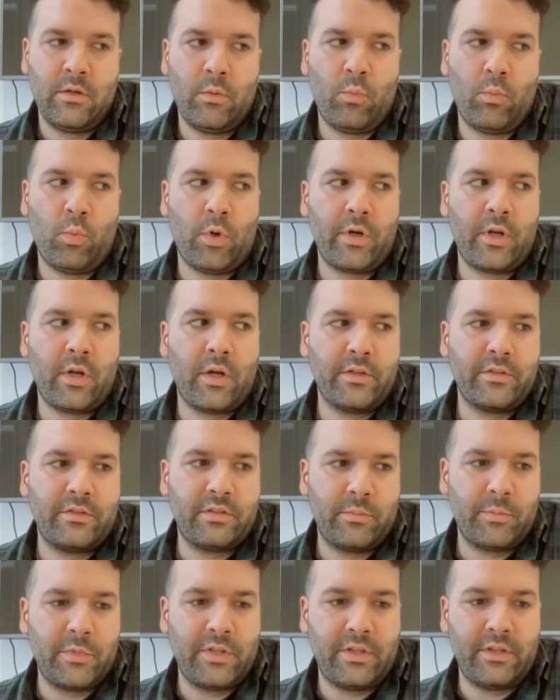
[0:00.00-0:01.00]
What are
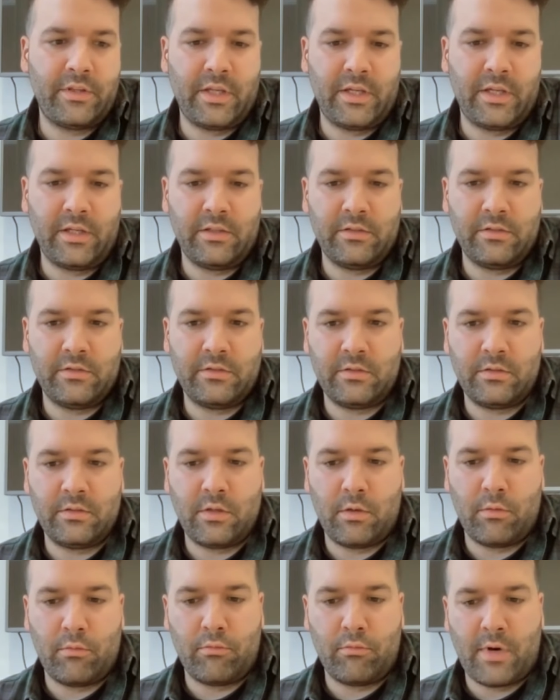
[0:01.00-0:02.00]
some of the things
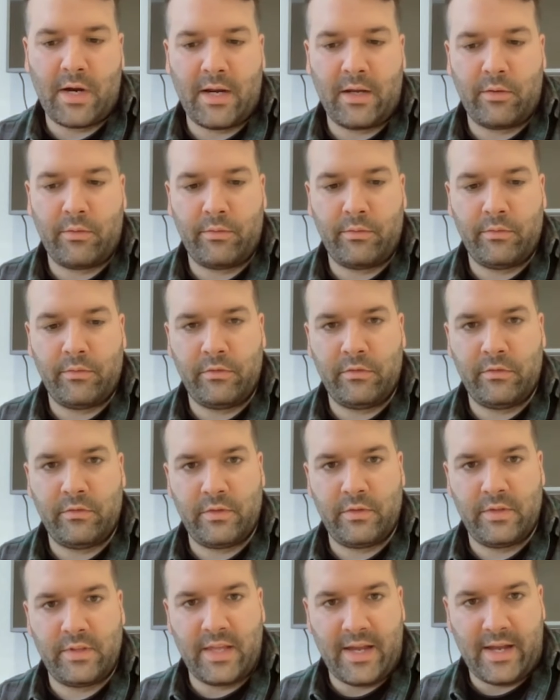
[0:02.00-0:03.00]
around
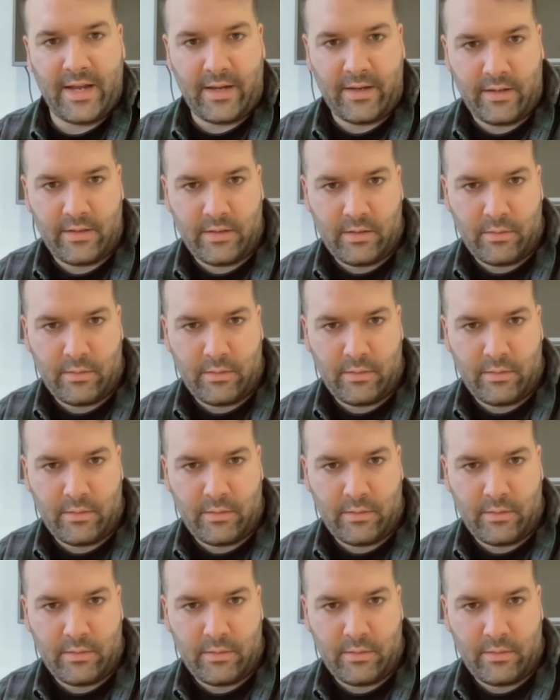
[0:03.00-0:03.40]
that